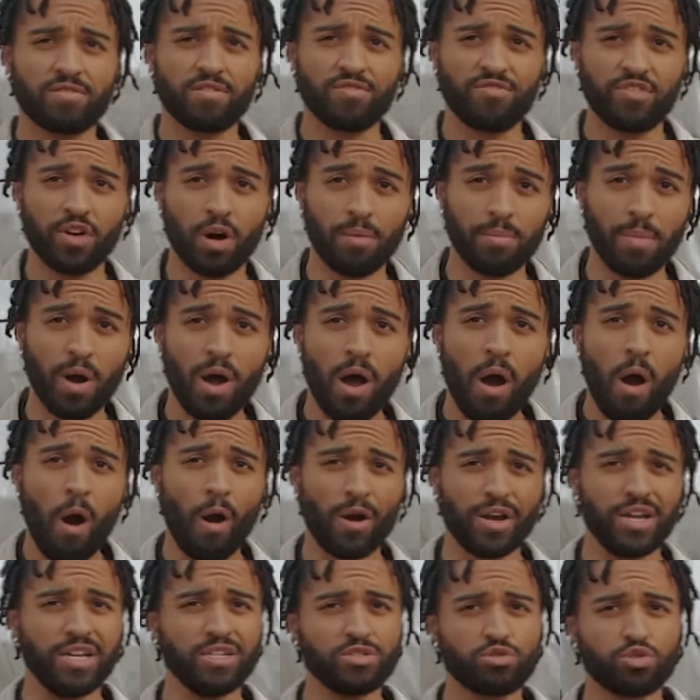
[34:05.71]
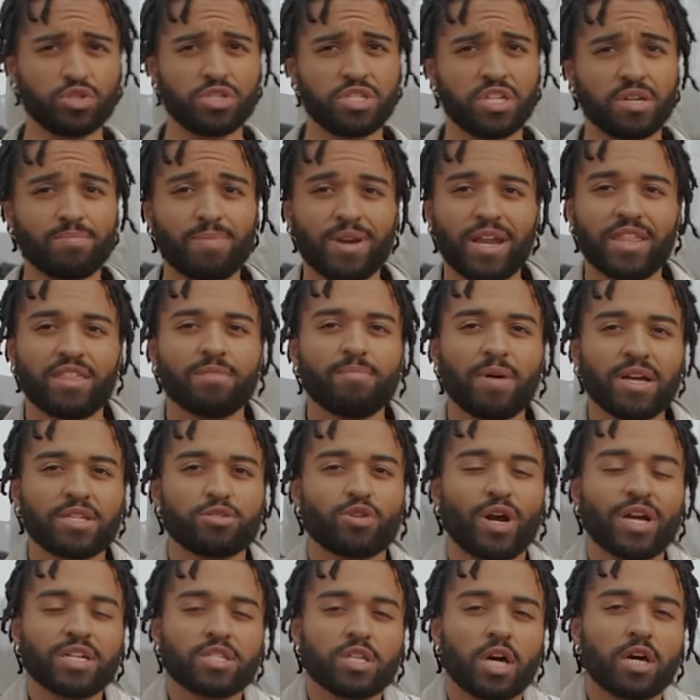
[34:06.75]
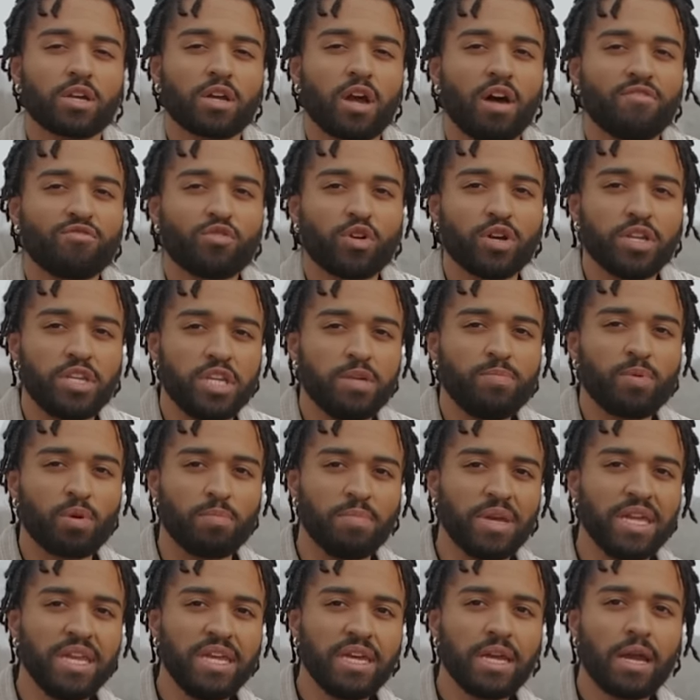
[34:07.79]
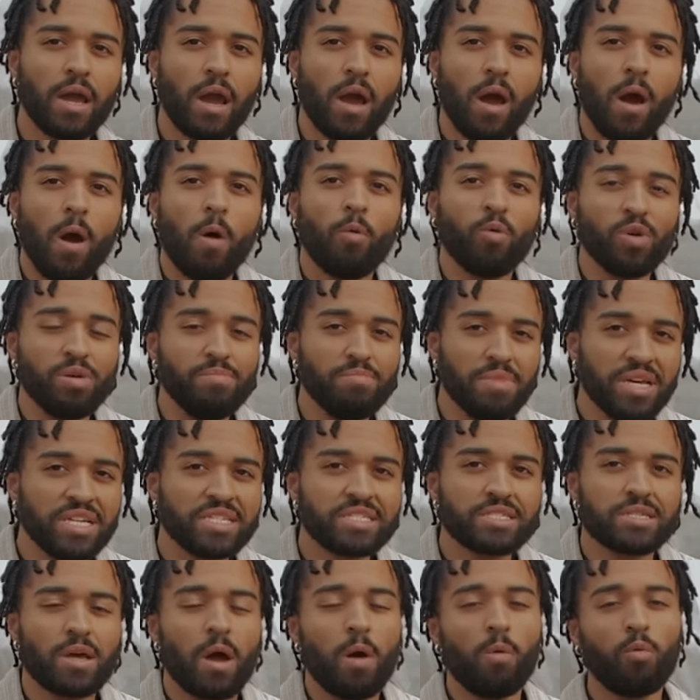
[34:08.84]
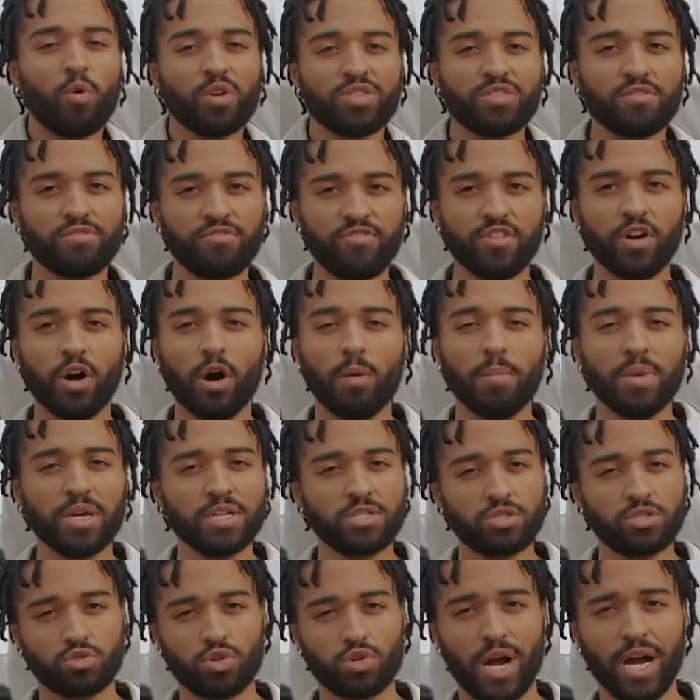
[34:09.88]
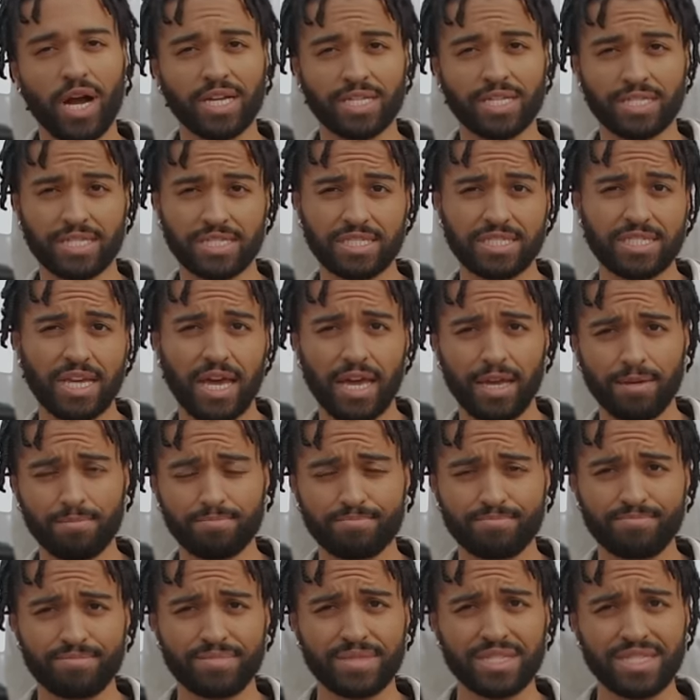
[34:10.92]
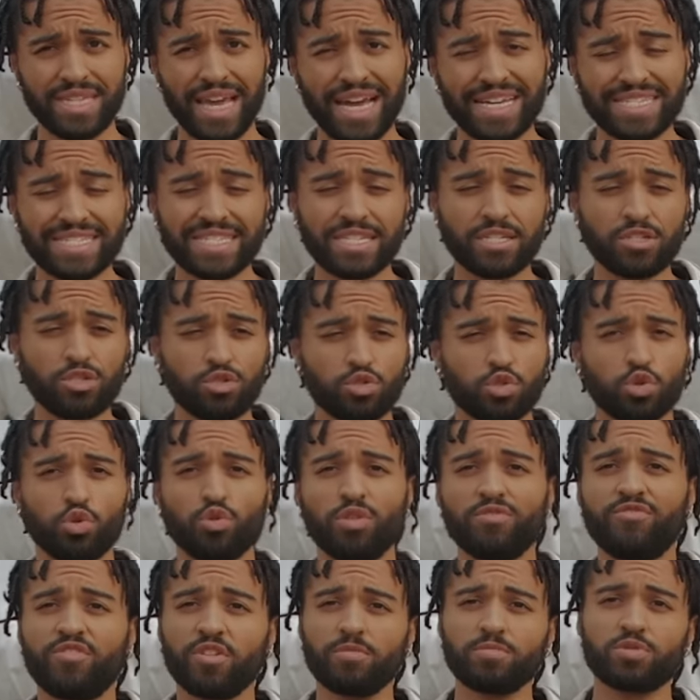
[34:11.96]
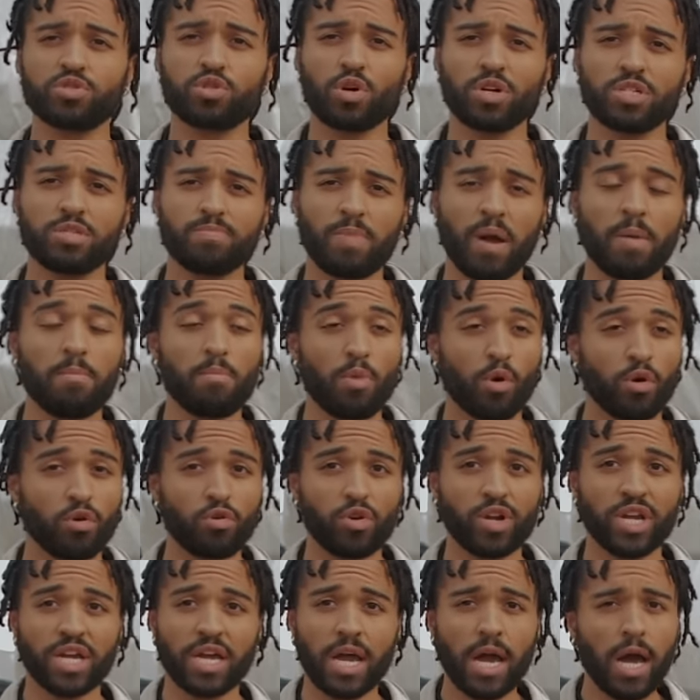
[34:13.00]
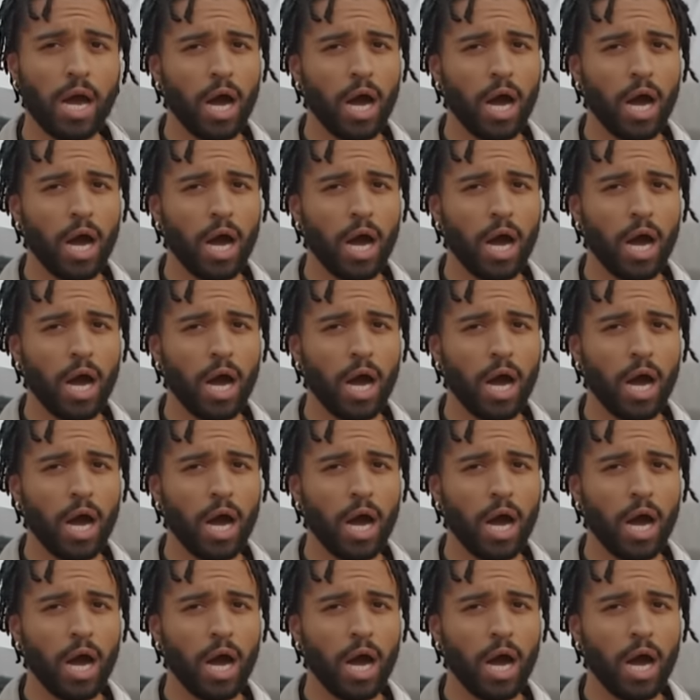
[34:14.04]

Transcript: of the film are interesting, but I think by trying to uncover a deeper meaning, we miss what the film is trying to say. Yes, it's true, the film starts by murdering